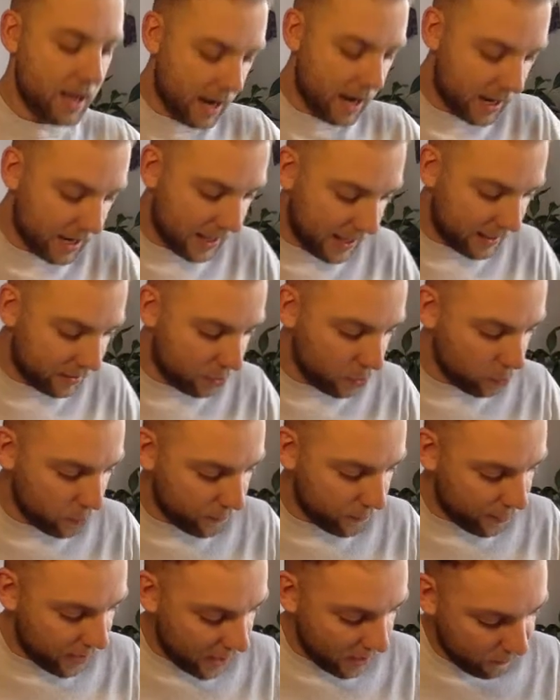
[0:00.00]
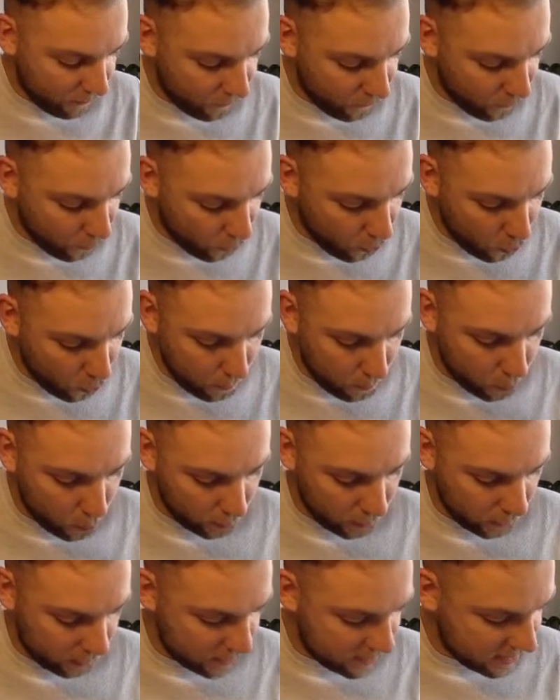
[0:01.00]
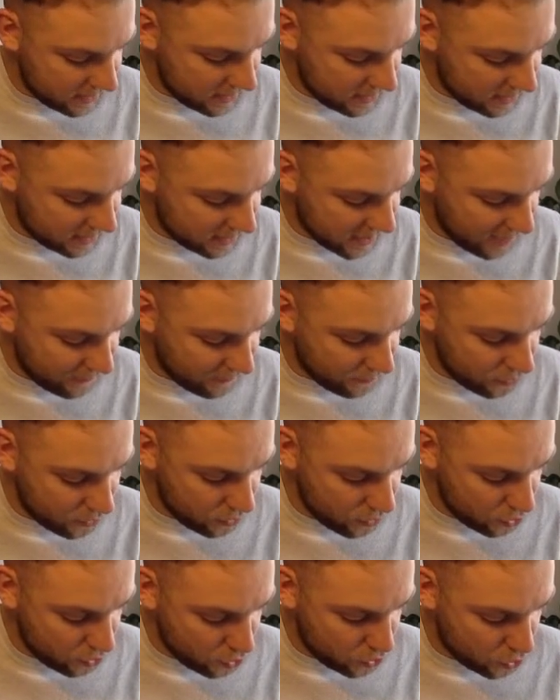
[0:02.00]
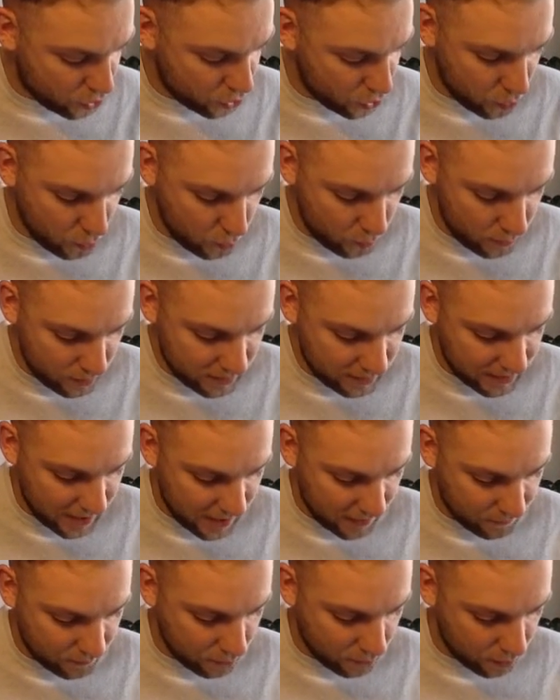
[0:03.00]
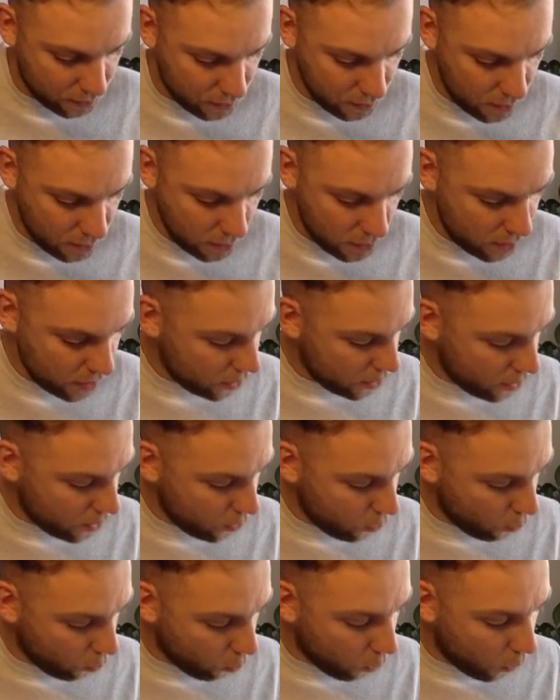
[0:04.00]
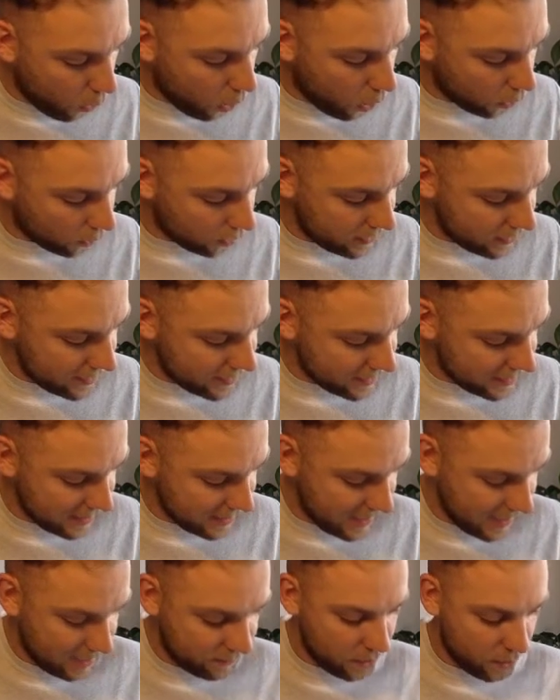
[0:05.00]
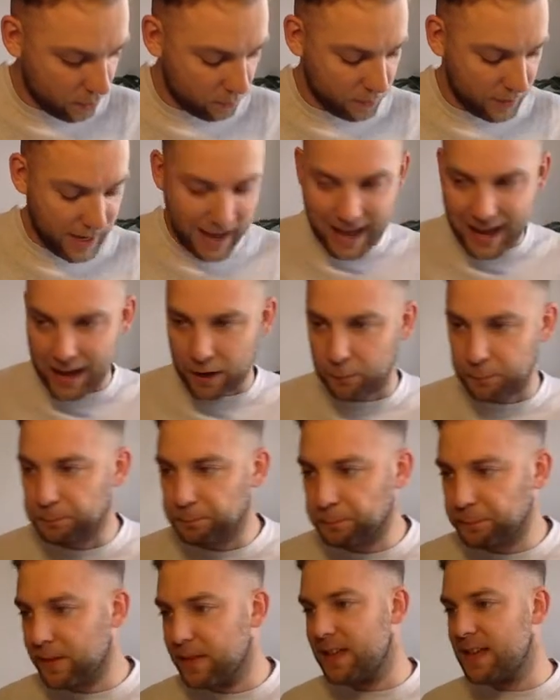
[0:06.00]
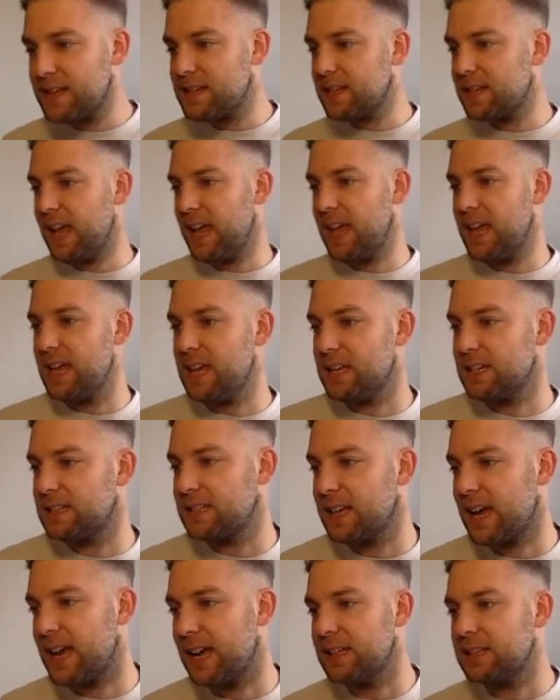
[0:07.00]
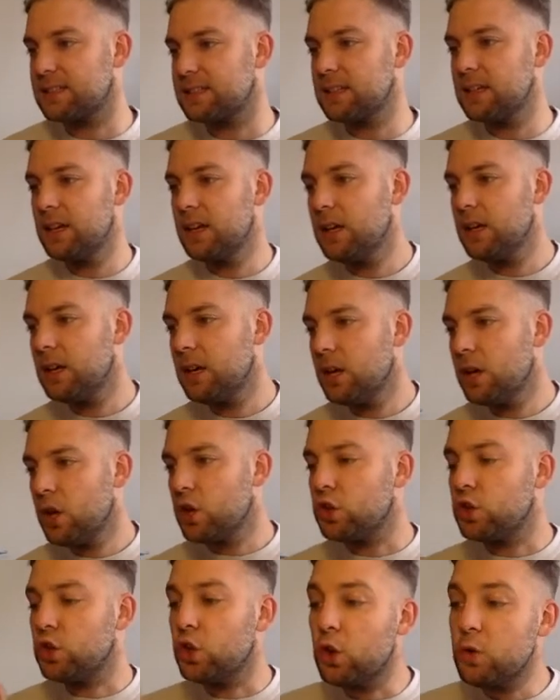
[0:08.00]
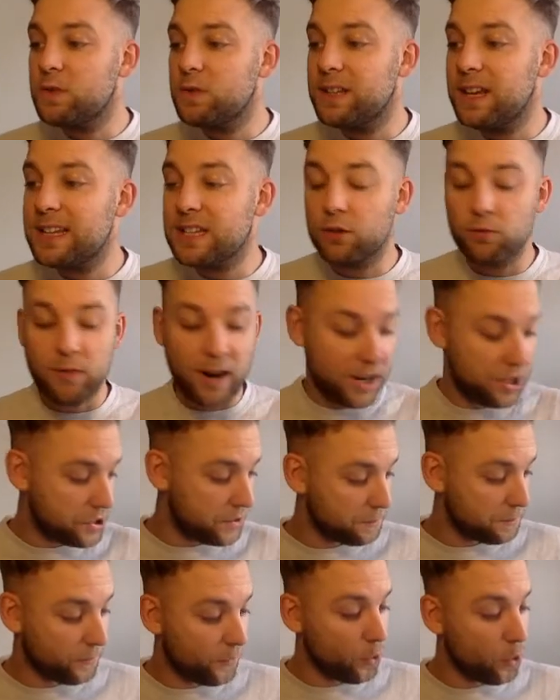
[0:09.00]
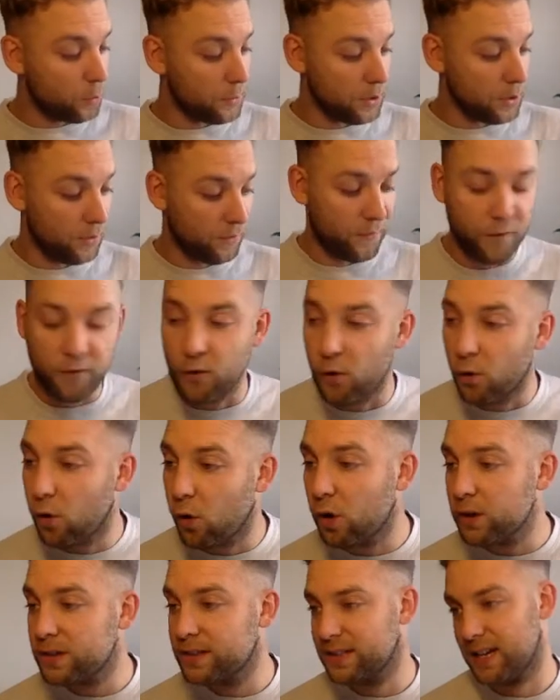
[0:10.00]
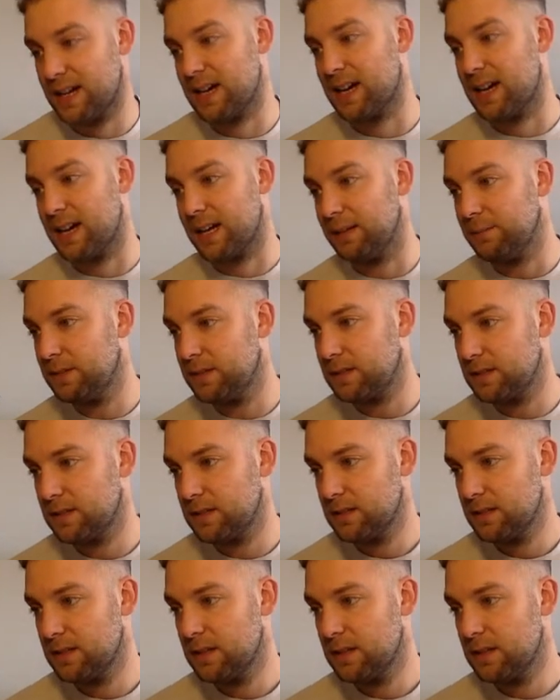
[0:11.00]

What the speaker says: and I end up with there 4.72710. Now, this here says use the iteration formula 4 times